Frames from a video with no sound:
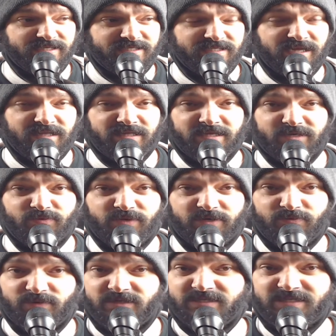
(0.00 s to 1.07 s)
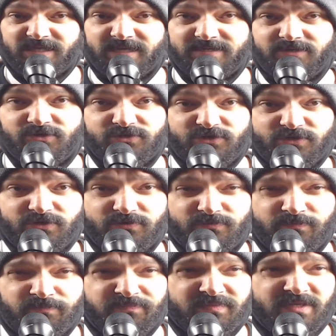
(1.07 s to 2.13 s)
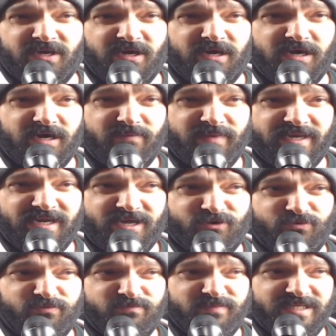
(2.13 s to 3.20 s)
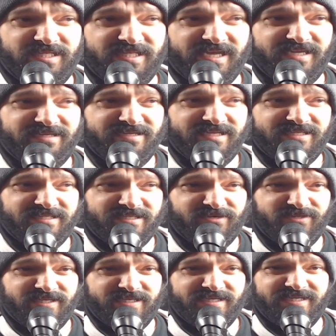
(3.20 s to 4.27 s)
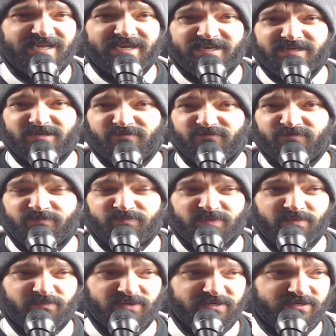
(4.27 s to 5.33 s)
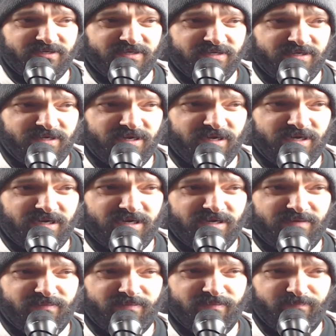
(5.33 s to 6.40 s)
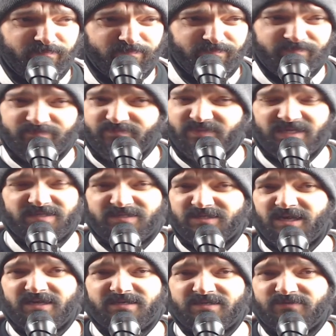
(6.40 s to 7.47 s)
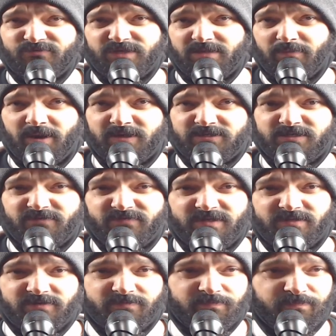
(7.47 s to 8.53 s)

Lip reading: is not like what it was 10 years ago. And I don't mean that necessarily in a negative, but it's not really positive either.